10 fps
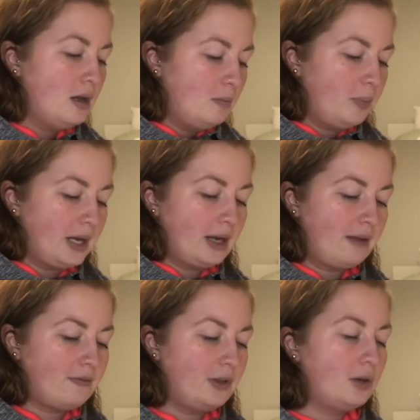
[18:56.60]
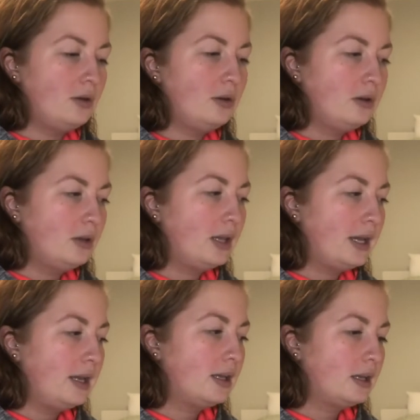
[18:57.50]
But I feel
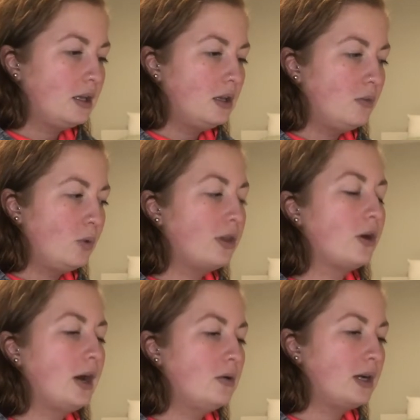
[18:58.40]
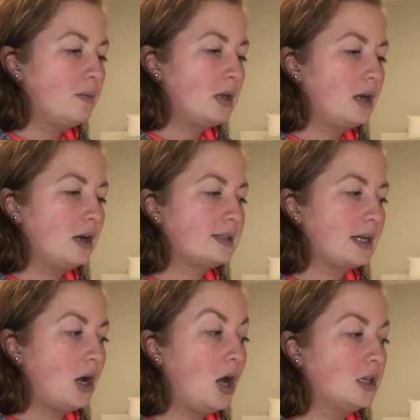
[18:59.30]
like with your outcome here, it's like
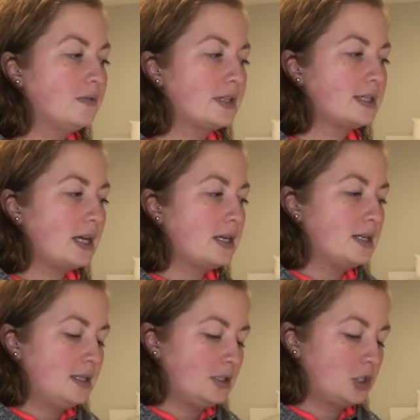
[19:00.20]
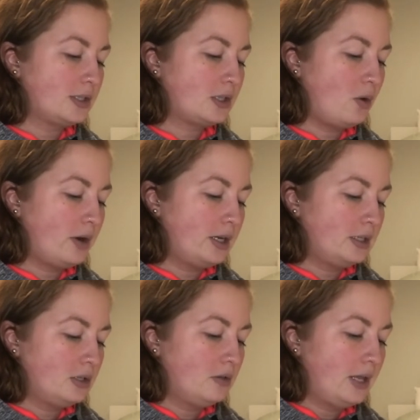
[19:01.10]
all of a sudden it's just going
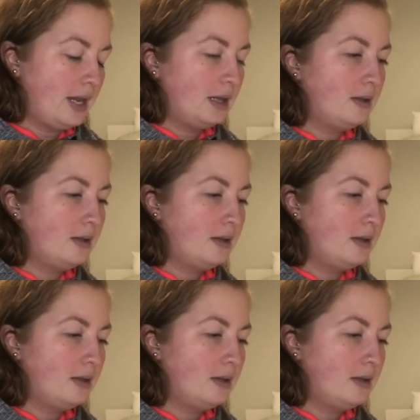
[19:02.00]
to like,